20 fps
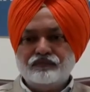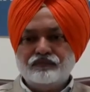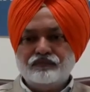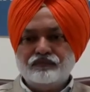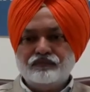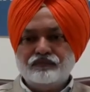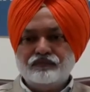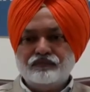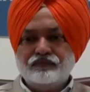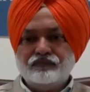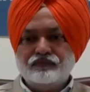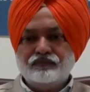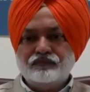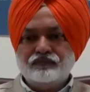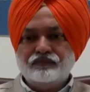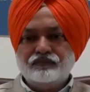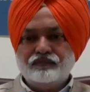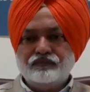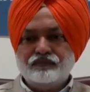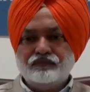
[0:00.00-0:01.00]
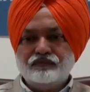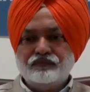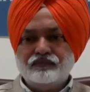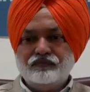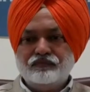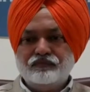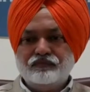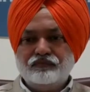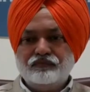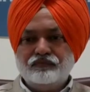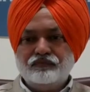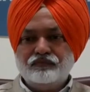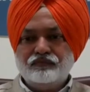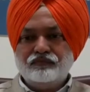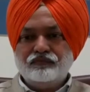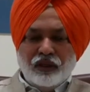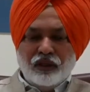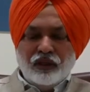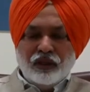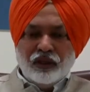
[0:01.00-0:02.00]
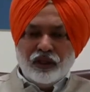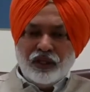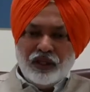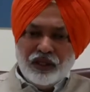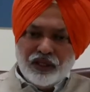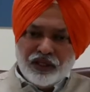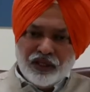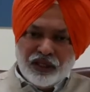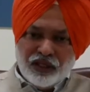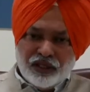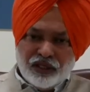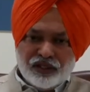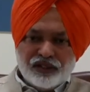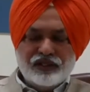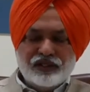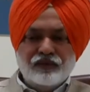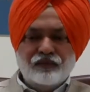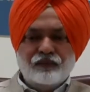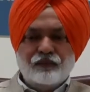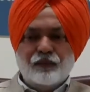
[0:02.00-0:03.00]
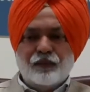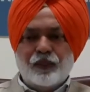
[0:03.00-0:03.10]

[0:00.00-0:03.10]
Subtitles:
And in case